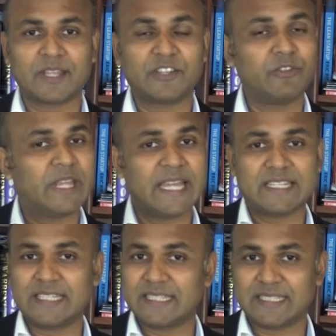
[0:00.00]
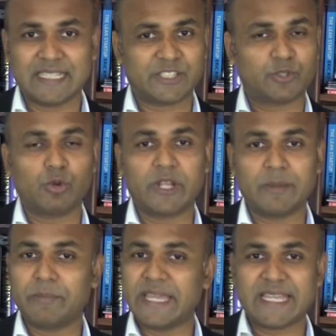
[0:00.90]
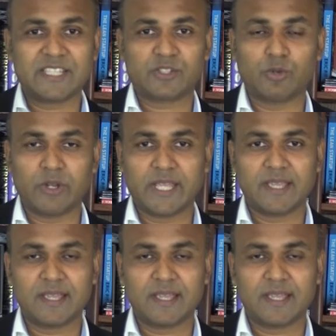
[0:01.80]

create a story, make a story,